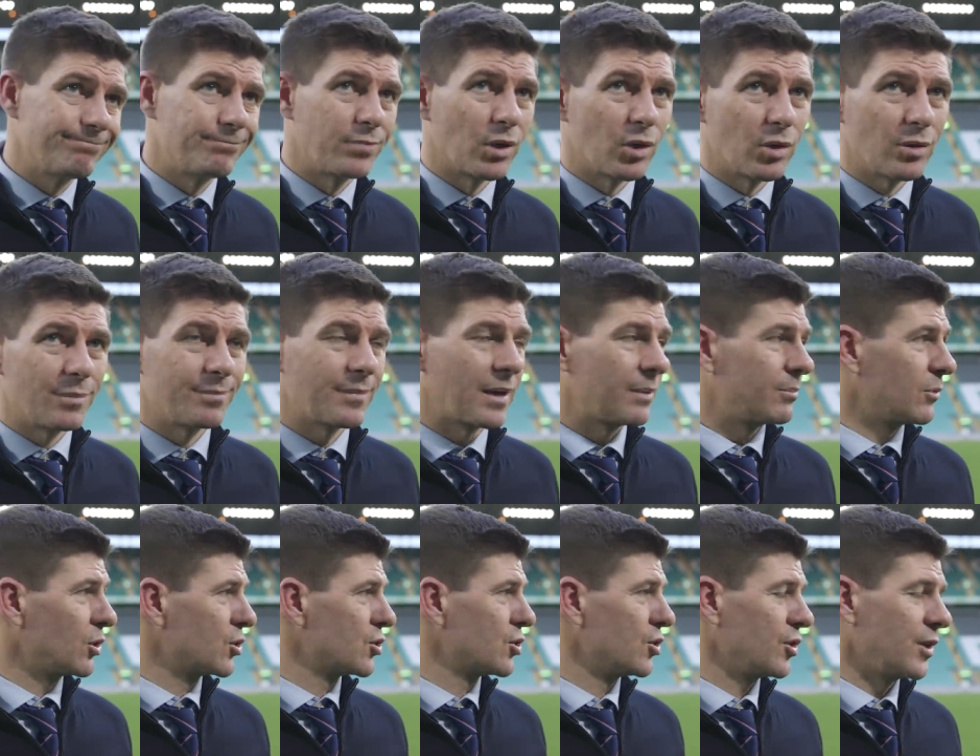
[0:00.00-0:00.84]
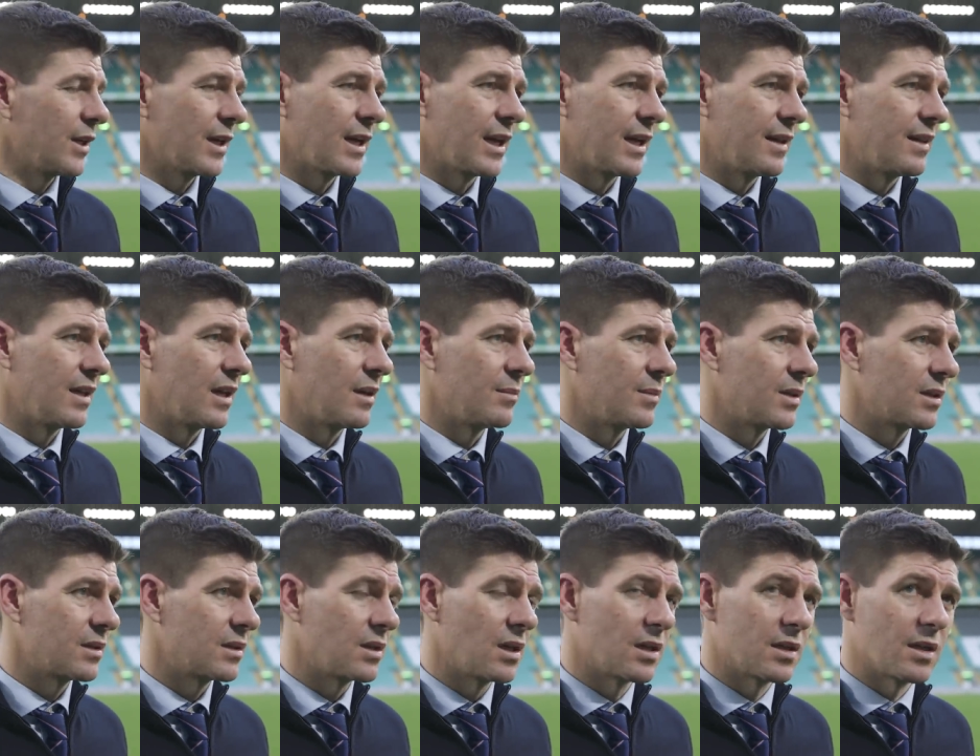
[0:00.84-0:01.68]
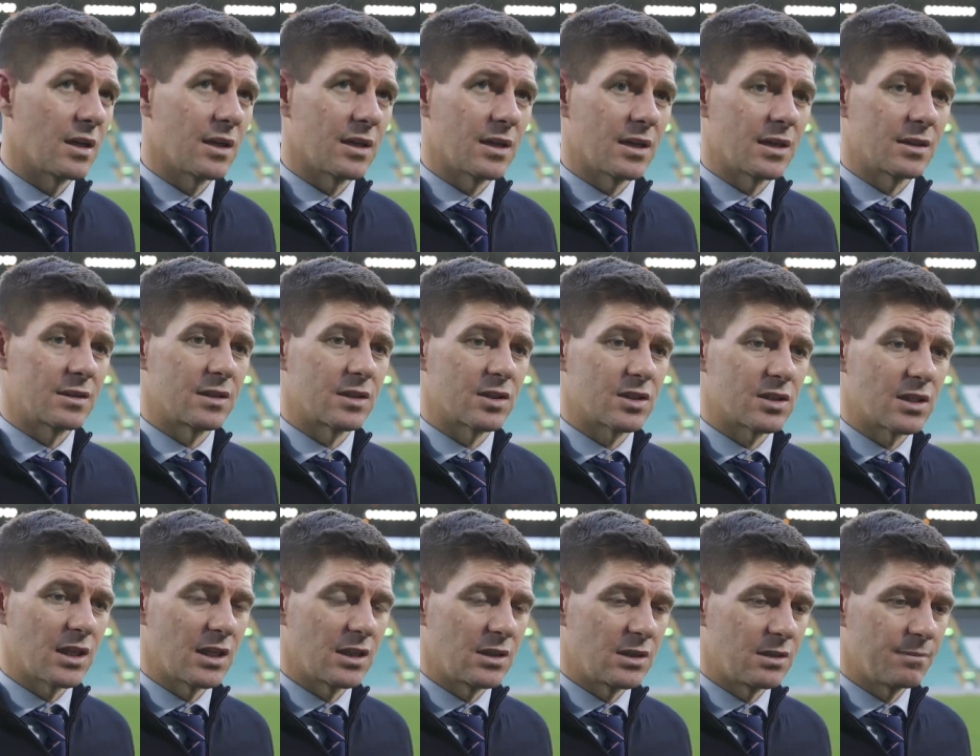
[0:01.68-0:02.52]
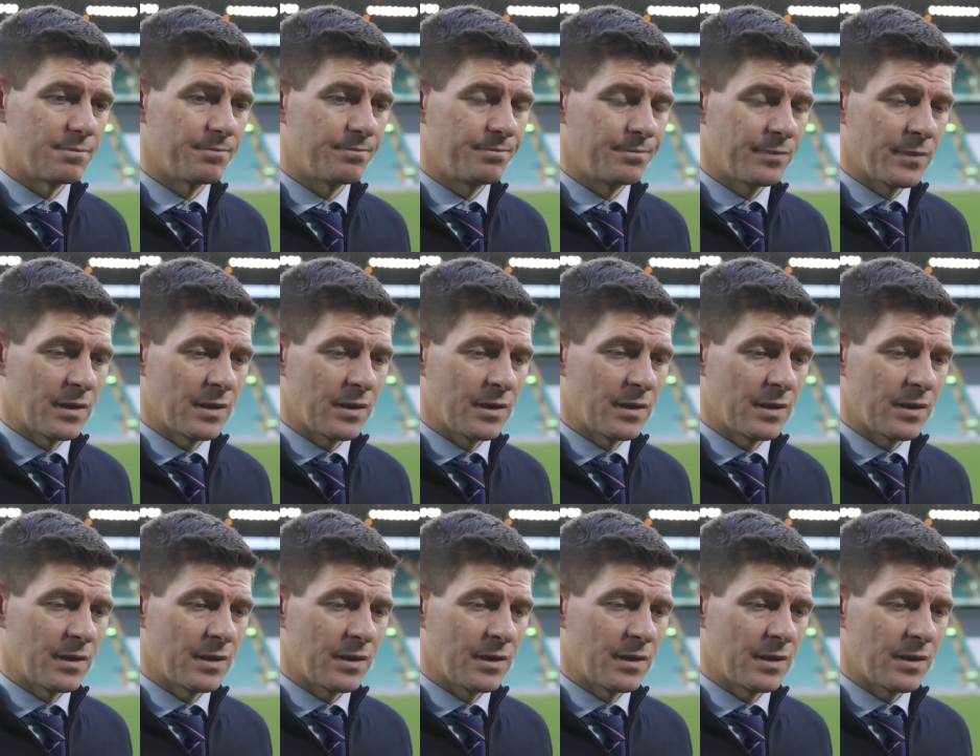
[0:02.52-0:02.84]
But I'm not sure you're getting them at this stadium.